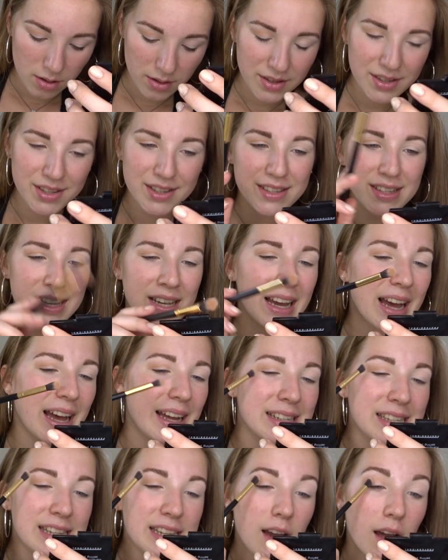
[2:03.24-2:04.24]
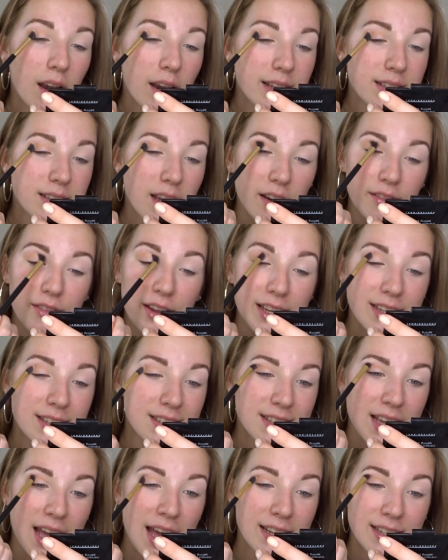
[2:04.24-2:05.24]
sandy colour, it's kind of like
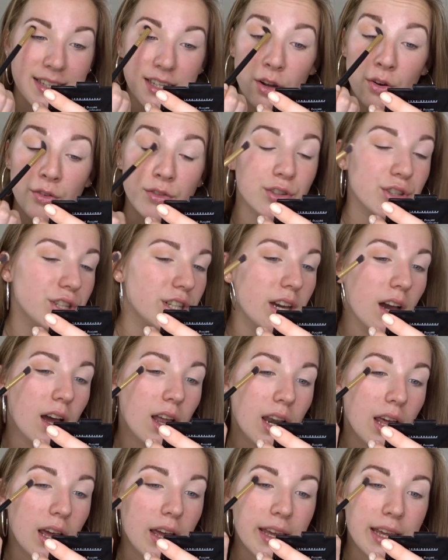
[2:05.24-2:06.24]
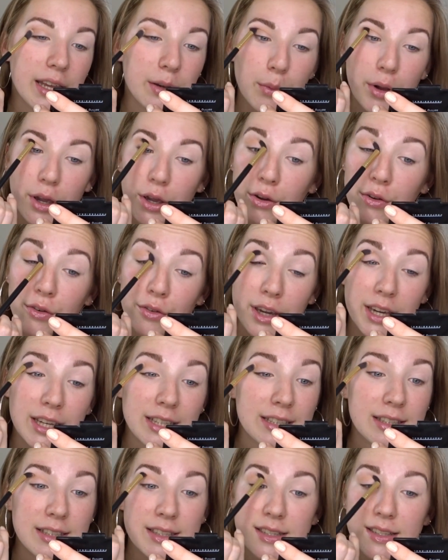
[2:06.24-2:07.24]
sandy orangey colour in my
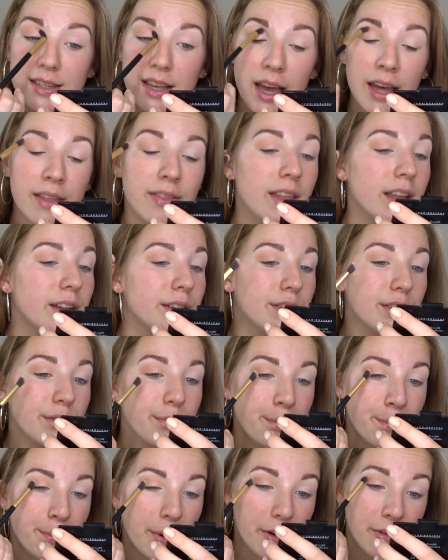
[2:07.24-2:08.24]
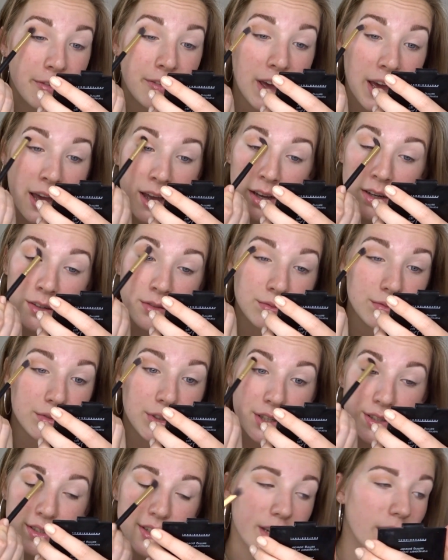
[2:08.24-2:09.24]
crease, and then buff it out
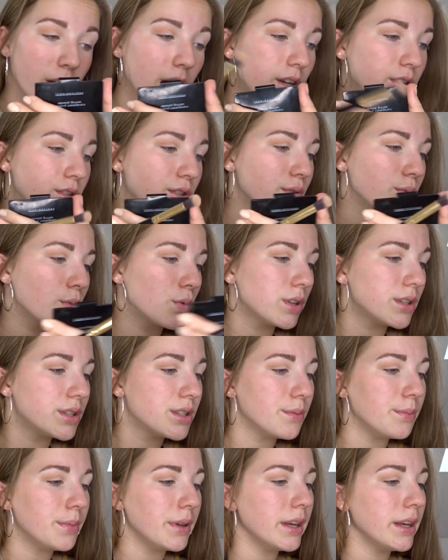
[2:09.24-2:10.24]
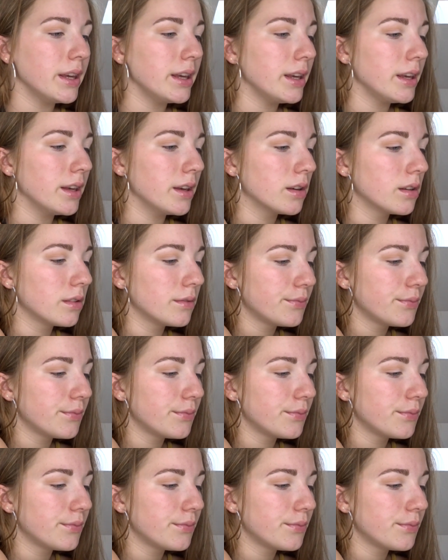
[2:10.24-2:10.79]
because I kind of just want it to be